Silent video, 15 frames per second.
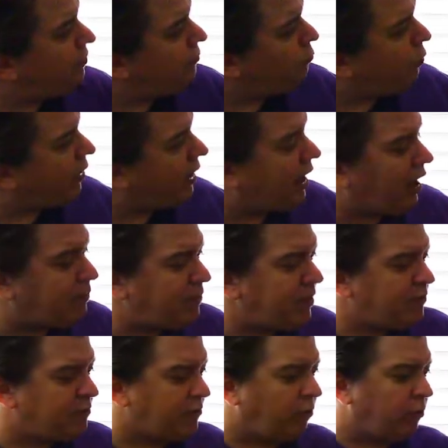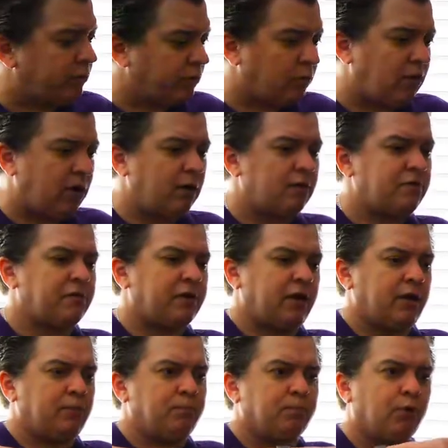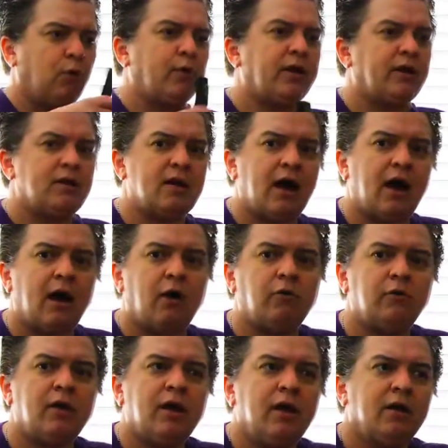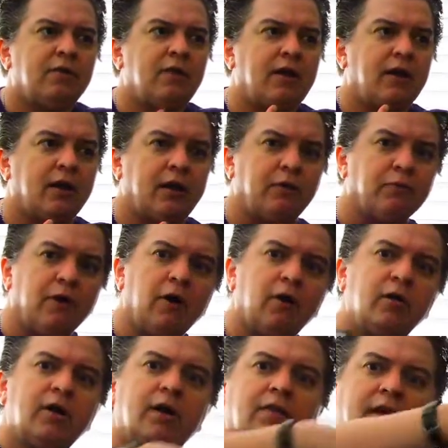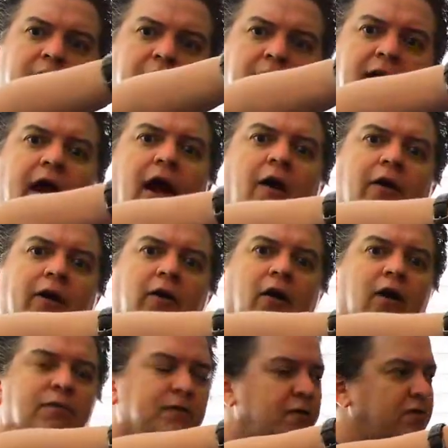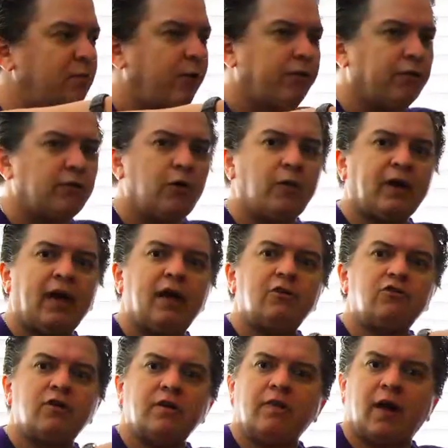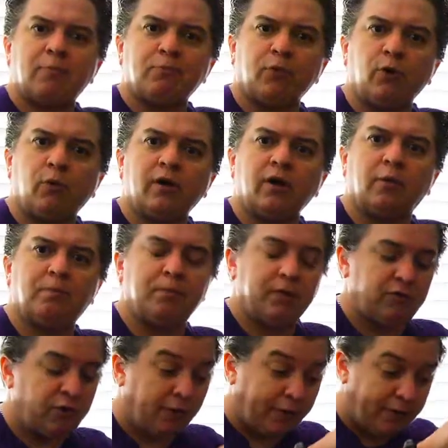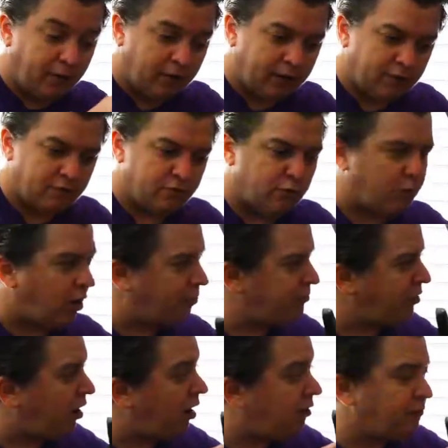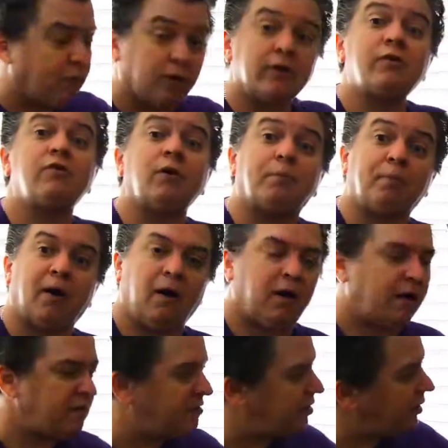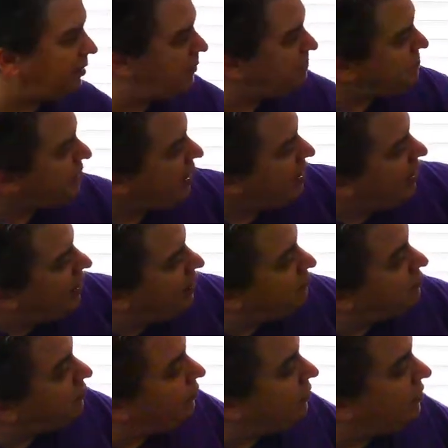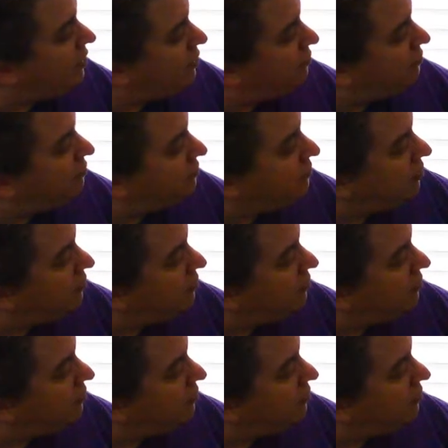what happens? Older rocks get broken down, they get eroded, they get carried off to some other location. That broken up material gets dropped off or deposited. And so this